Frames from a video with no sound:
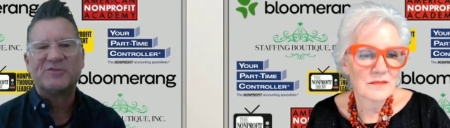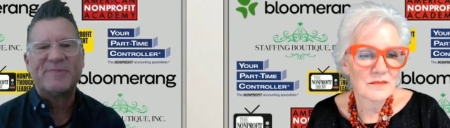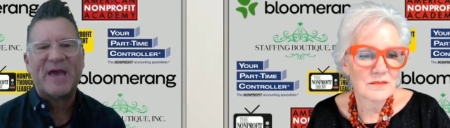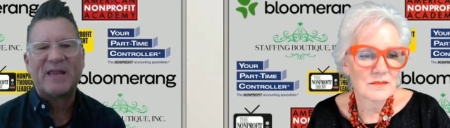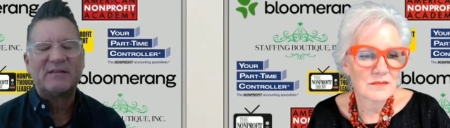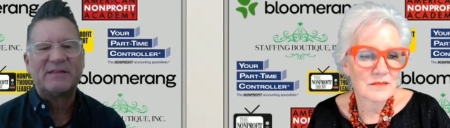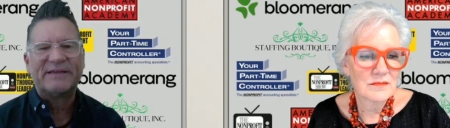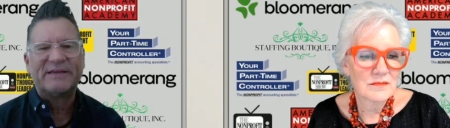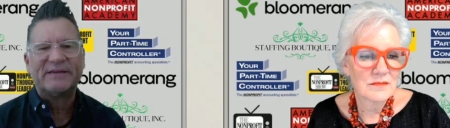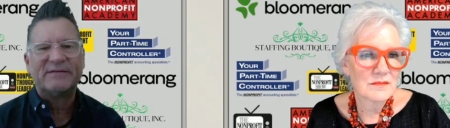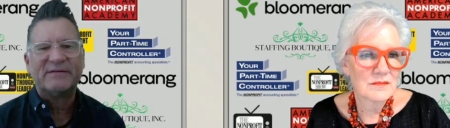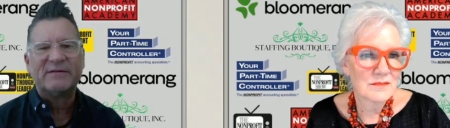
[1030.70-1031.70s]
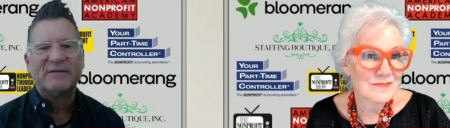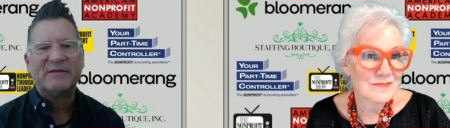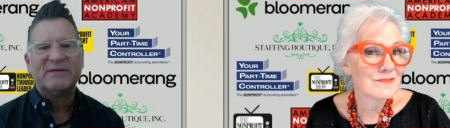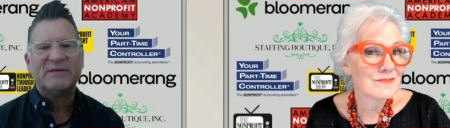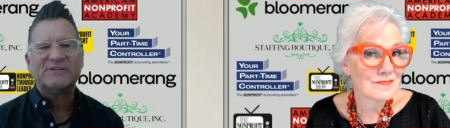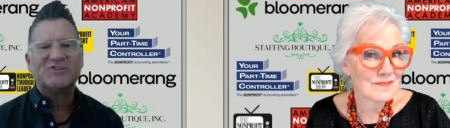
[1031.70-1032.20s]
Speaker 1: dramatically in
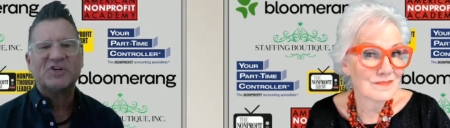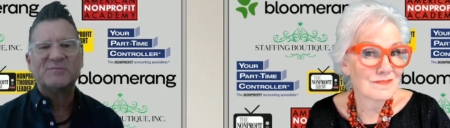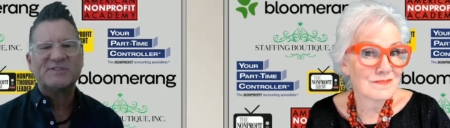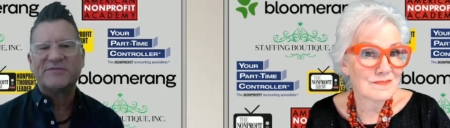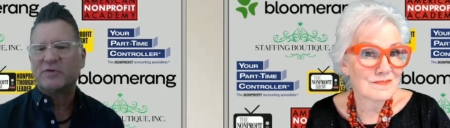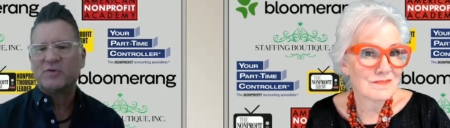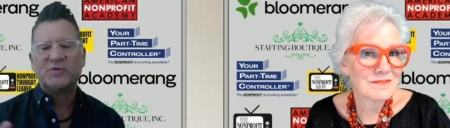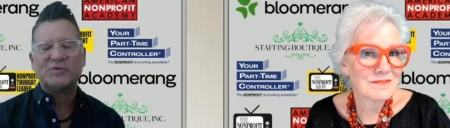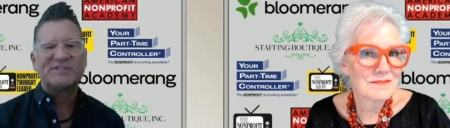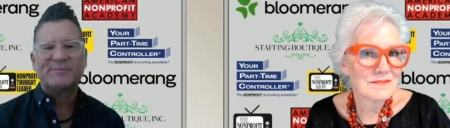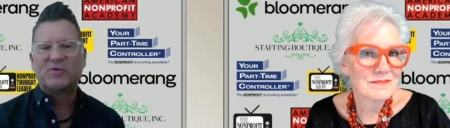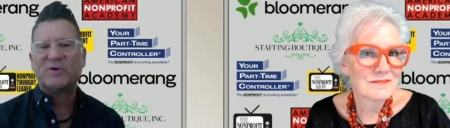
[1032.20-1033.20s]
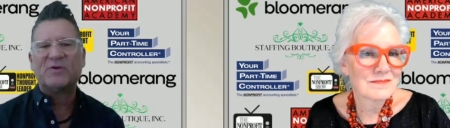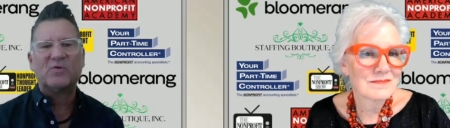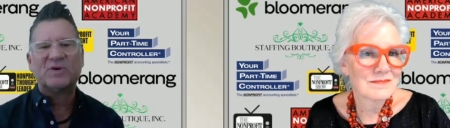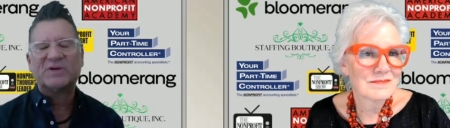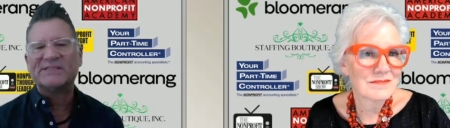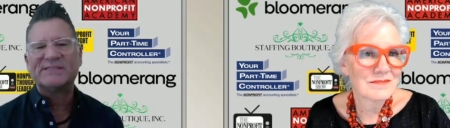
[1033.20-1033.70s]
in mm-hmm. terms of who's supporting
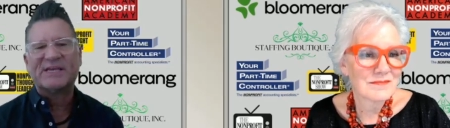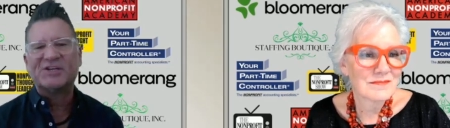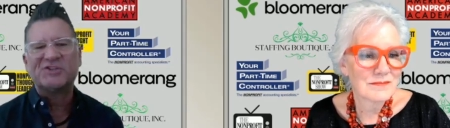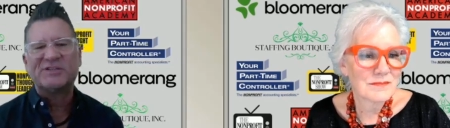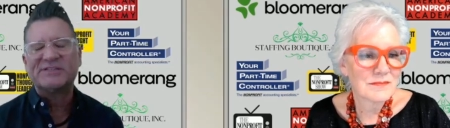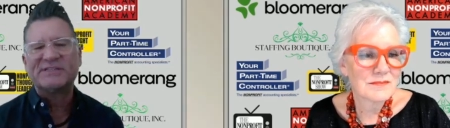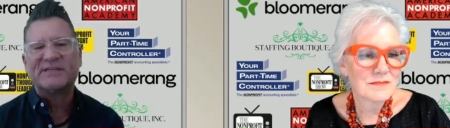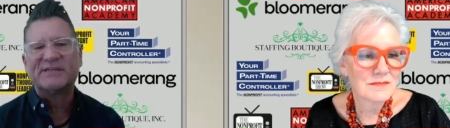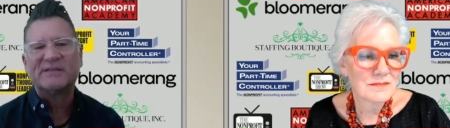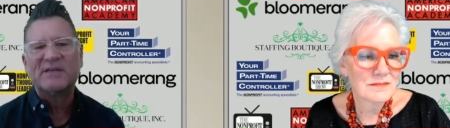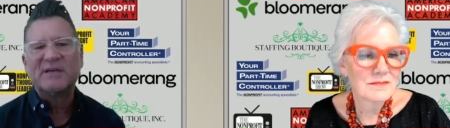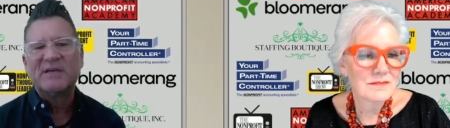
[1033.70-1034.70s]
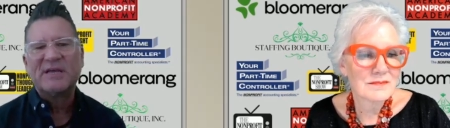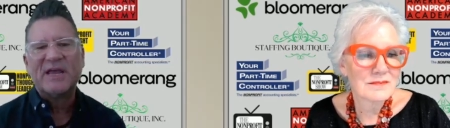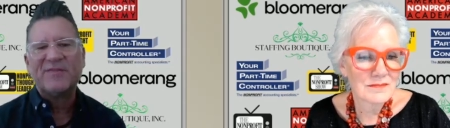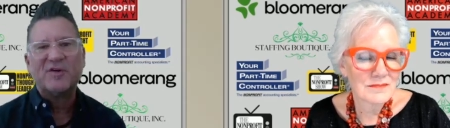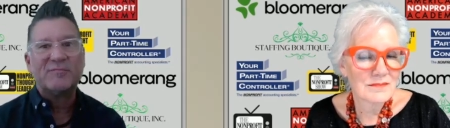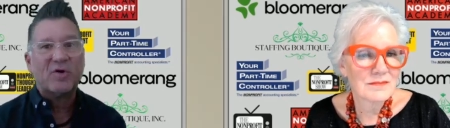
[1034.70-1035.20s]
organizations and
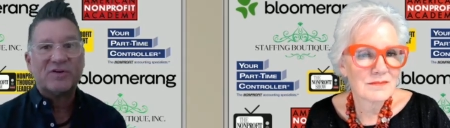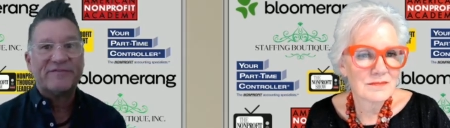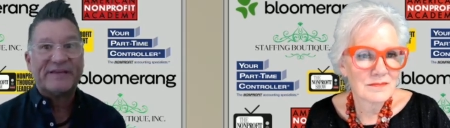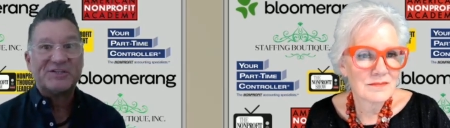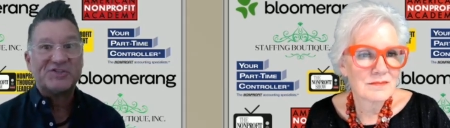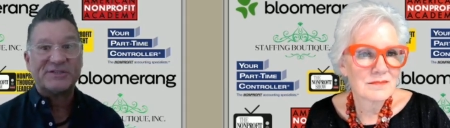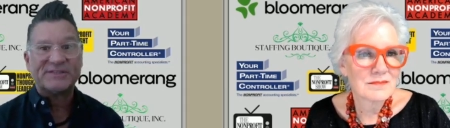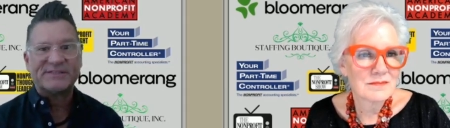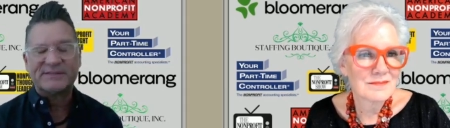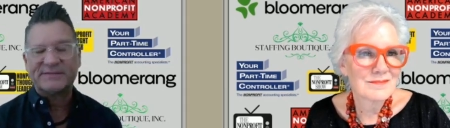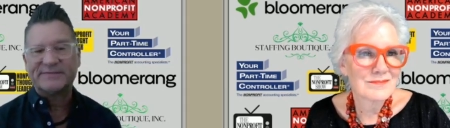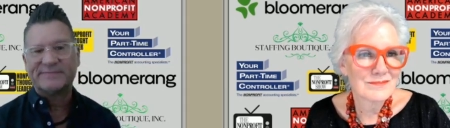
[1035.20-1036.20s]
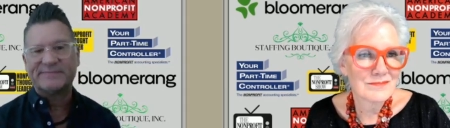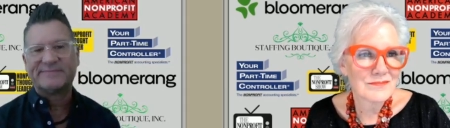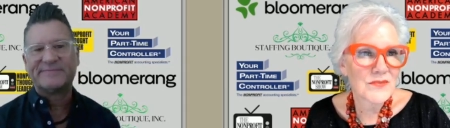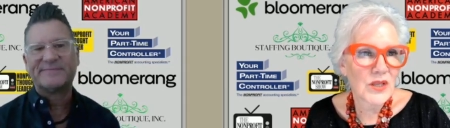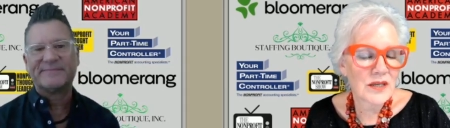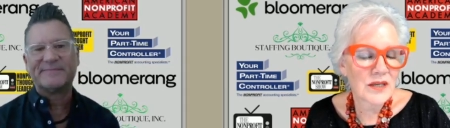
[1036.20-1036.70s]
and their motivations
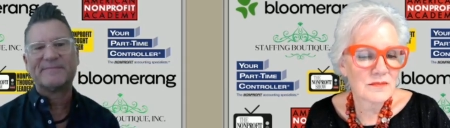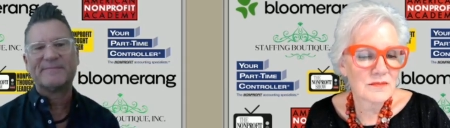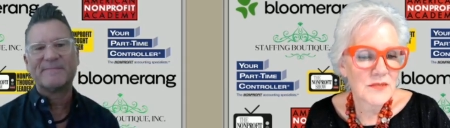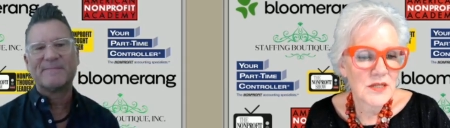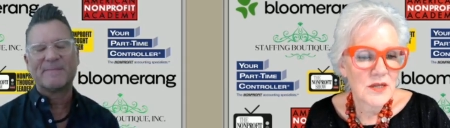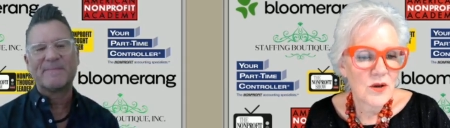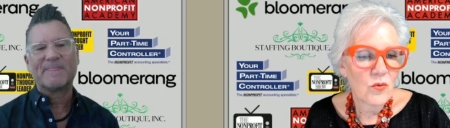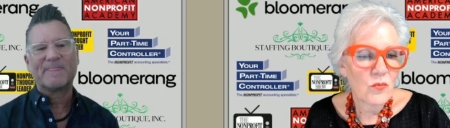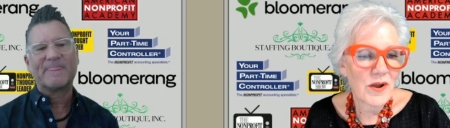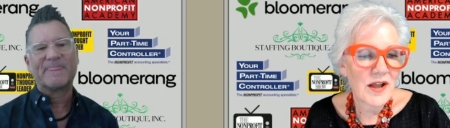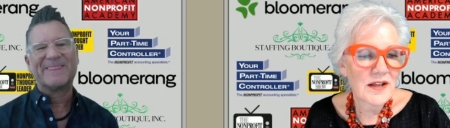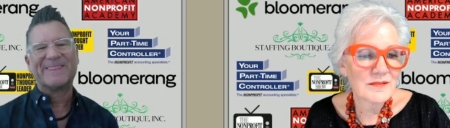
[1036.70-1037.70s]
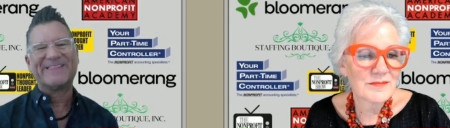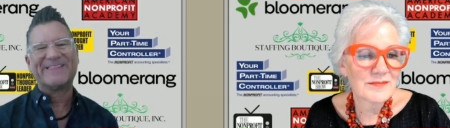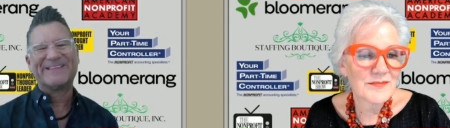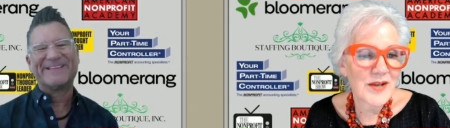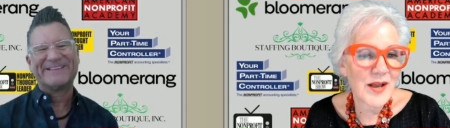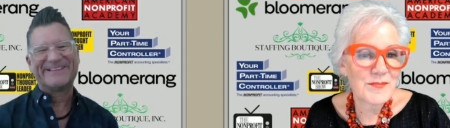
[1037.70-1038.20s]
Speaker 2: yeah well
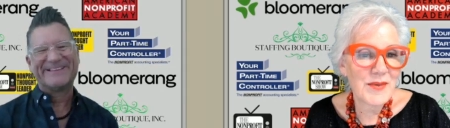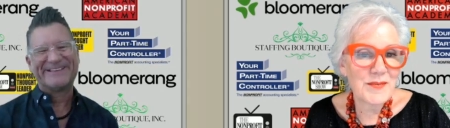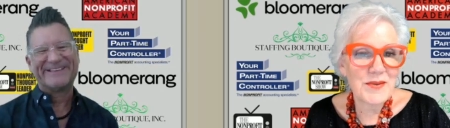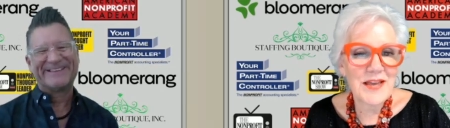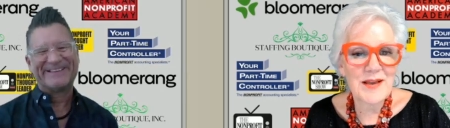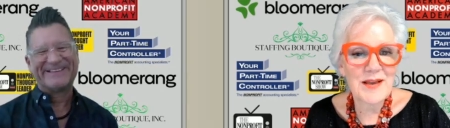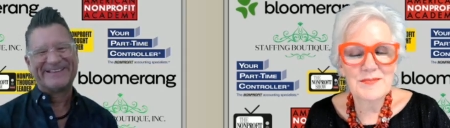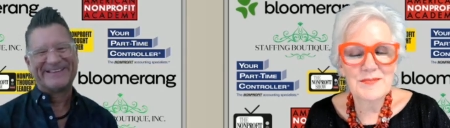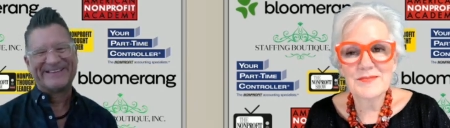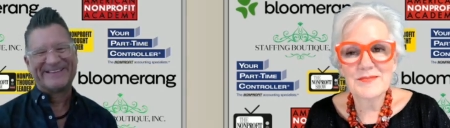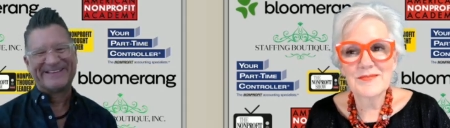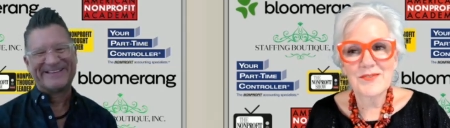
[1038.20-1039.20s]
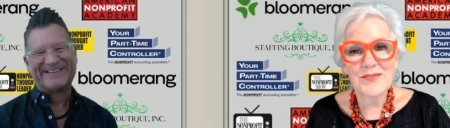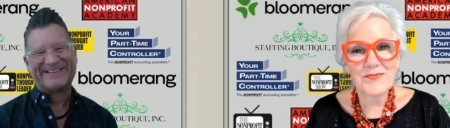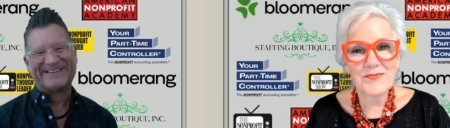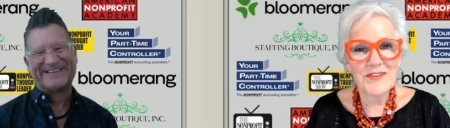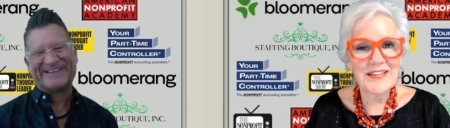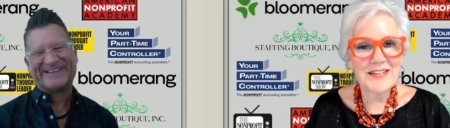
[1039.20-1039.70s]
I, maybe i'm
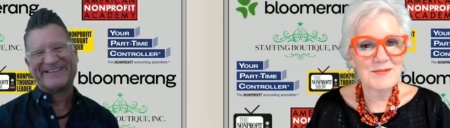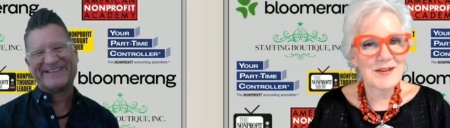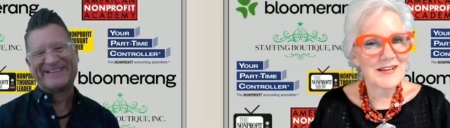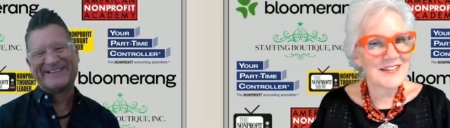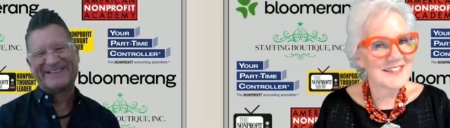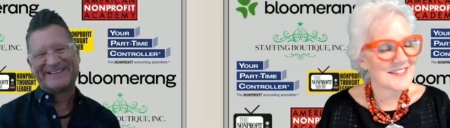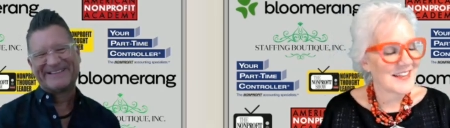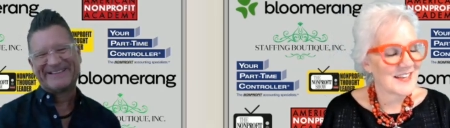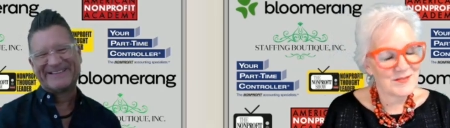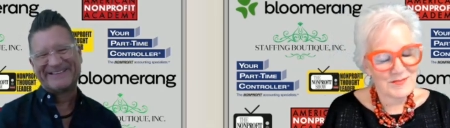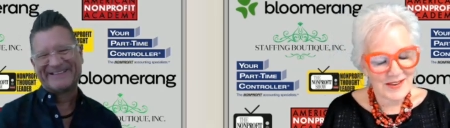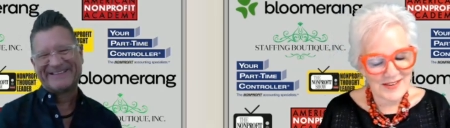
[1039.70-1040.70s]
revealing what it's like in my